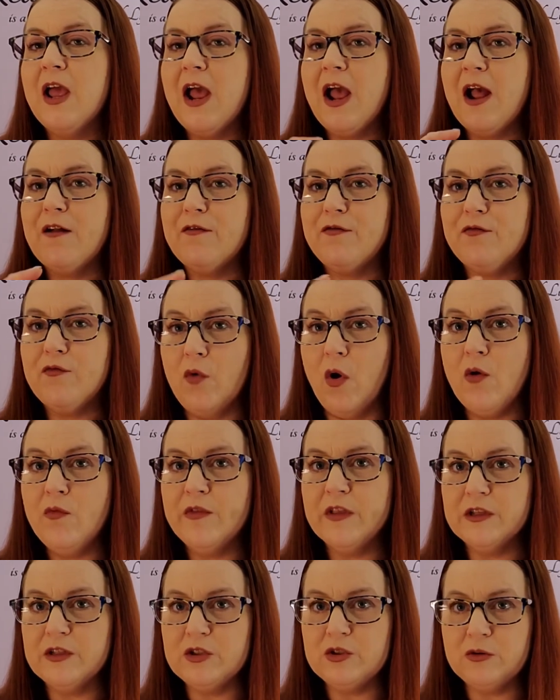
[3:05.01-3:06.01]
have thrown
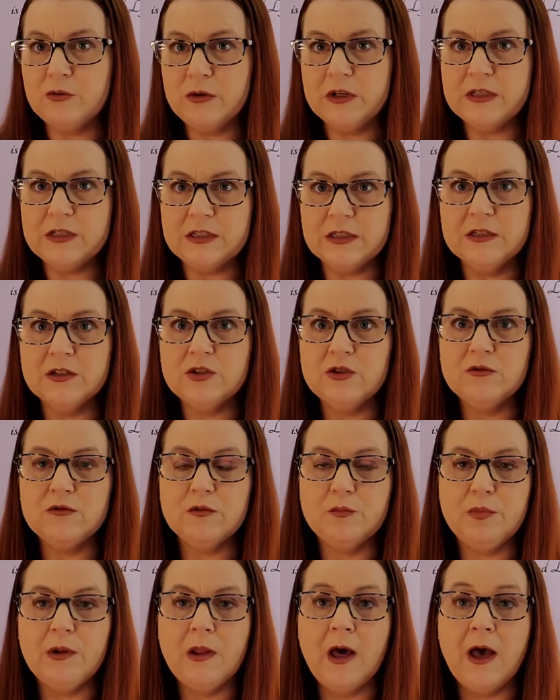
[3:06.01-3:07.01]
this twist into the
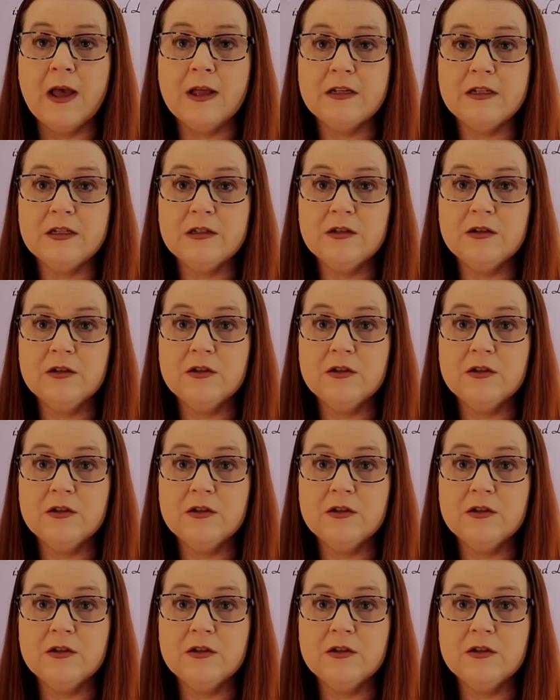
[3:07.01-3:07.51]
plot.